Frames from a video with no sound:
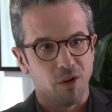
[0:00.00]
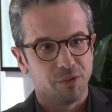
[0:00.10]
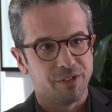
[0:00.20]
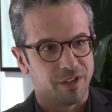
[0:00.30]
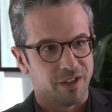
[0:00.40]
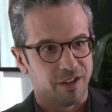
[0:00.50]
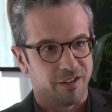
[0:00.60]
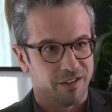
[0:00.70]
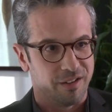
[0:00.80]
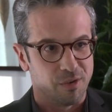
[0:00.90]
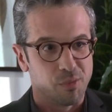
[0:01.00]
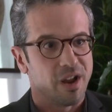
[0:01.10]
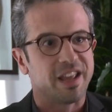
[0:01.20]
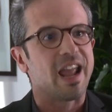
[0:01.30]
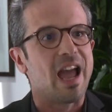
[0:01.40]
own a
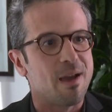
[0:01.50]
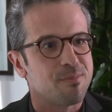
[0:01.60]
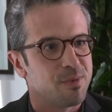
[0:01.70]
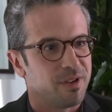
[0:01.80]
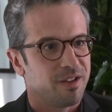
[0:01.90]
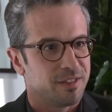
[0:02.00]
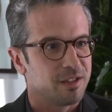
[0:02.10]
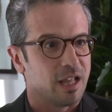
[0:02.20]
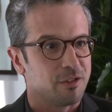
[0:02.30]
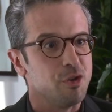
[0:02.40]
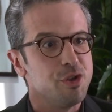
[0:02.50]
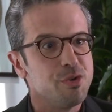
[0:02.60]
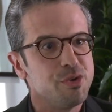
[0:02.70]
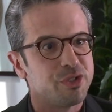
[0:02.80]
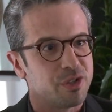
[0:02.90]
running app, I think that you
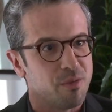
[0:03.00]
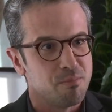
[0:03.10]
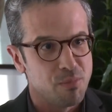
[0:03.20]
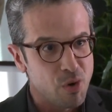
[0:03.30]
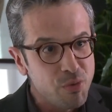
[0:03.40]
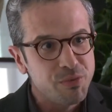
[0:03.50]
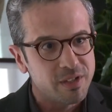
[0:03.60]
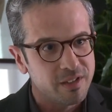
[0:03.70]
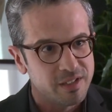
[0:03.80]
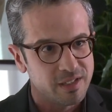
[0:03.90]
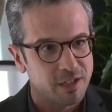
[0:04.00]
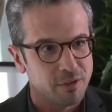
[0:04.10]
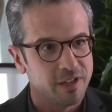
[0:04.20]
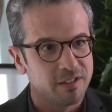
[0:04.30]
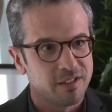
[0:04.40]
use Moves, is that
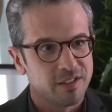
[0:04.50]
right?